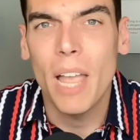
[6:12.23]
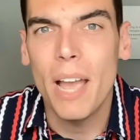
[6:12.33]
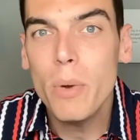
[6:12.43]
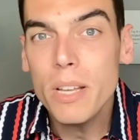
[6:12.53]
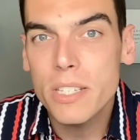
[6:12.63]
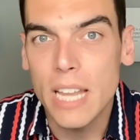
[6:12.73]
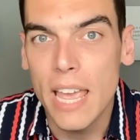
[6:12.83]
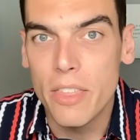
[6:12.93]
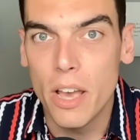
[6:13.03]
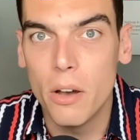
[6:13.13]
I will say,
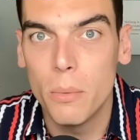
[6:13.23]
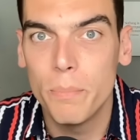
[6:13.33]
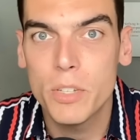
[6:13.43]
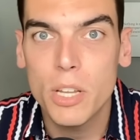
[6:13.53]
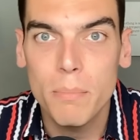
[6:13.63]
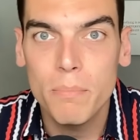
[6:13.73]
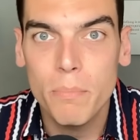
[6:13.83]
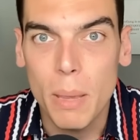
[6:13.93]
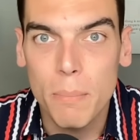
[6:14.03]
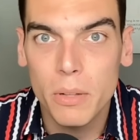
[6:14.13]
though, some
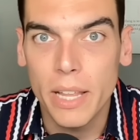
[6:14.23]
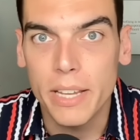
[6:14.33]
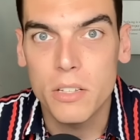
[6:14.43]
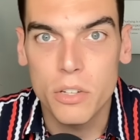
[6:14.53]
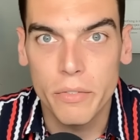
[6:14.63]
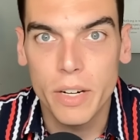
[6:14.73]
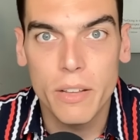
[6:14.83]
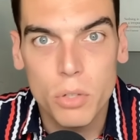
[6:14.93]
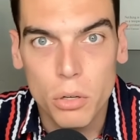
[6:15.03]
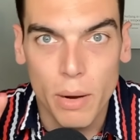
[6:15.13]
people, like
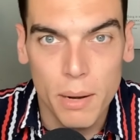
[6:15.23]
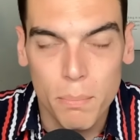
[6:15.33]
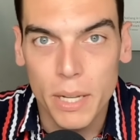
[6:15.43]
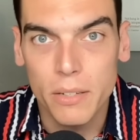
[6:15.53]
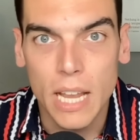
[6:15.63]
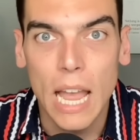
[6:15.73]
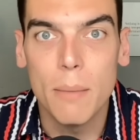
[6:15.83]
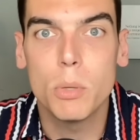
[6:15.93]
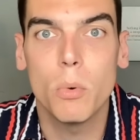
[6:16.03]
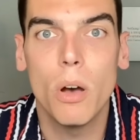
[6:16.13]
conservatives or red pill
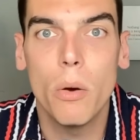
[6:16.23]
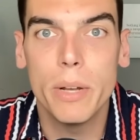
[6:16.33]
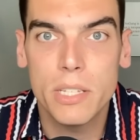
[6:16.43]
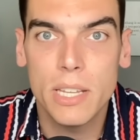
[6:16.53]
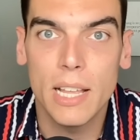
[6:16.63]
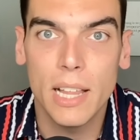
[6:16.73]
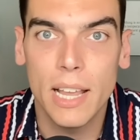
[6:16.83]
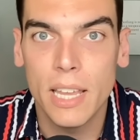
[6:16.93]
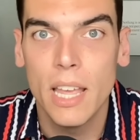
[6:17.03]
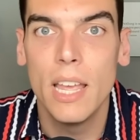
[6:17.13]
types, will always say,
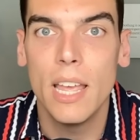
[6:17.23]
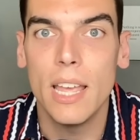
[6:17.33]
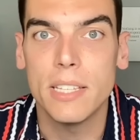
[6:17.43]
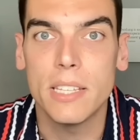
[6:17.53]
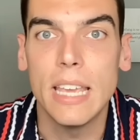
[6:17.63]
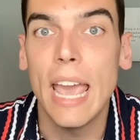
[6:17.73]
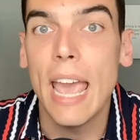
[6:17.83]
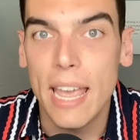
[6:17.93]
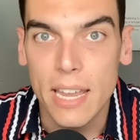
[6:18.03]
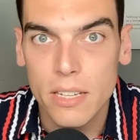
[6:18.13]
like, it's
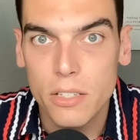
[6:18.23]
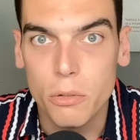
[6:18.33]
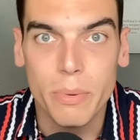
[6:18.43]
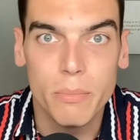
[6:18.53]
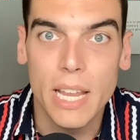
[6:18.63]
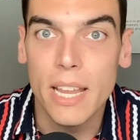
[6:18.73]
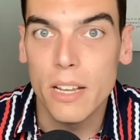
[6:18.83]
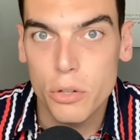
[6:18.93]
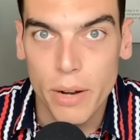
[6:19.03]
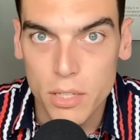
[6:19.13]
gay to date a
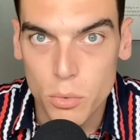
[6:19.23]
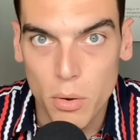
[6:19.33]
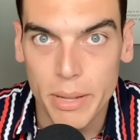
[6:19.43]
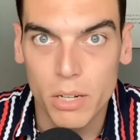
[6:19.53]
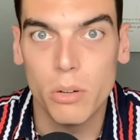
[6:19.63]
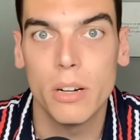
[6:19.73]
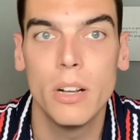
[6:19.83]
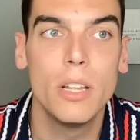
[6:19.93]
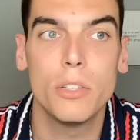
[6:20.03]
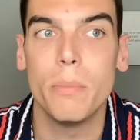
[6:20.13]
trans woman or
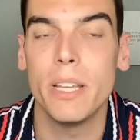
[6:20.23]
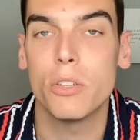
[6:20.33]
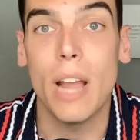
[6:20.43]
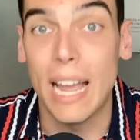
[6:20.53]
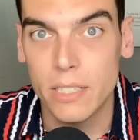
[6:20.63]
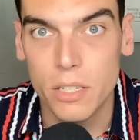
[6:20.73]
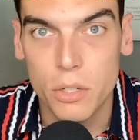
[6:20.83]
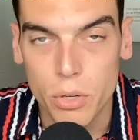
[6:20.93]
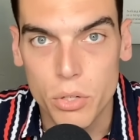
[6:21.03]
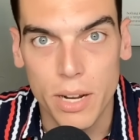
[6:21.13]
to be attracted
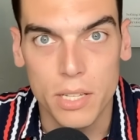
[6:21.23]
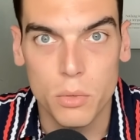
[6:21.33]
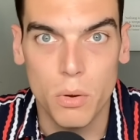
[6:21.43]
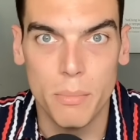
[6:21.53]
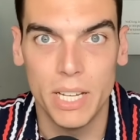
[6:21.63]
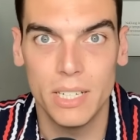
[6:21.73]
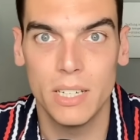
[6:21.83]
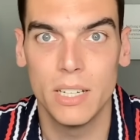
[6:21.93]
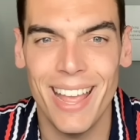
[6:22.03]
to a trans woman.